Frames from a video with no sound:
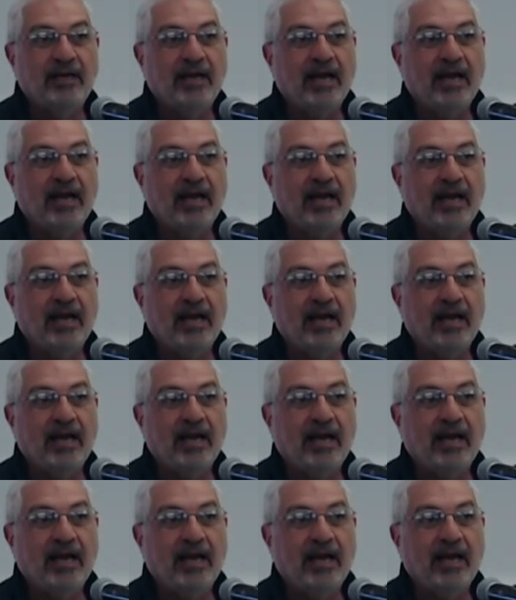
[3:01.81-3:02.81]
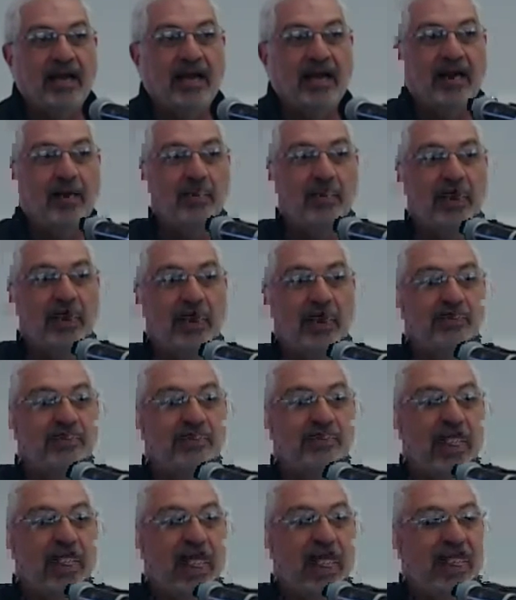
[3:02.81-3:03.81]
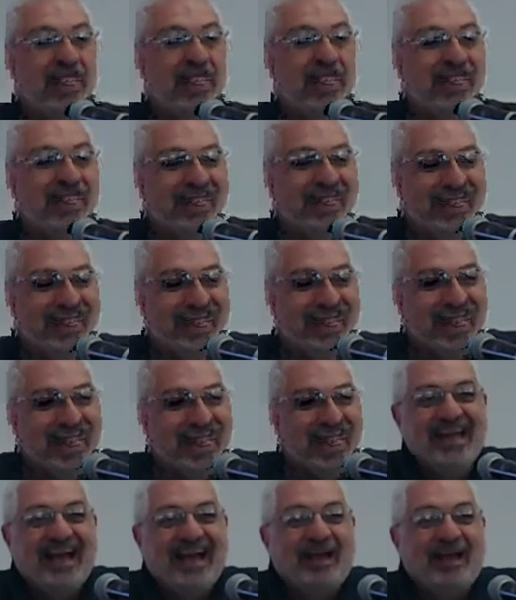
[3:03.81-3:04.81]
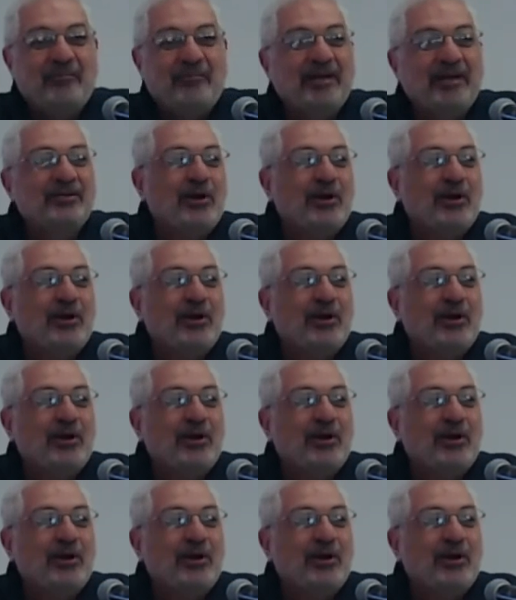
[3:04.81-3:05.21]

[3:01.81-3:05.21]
but I would I, I want to talk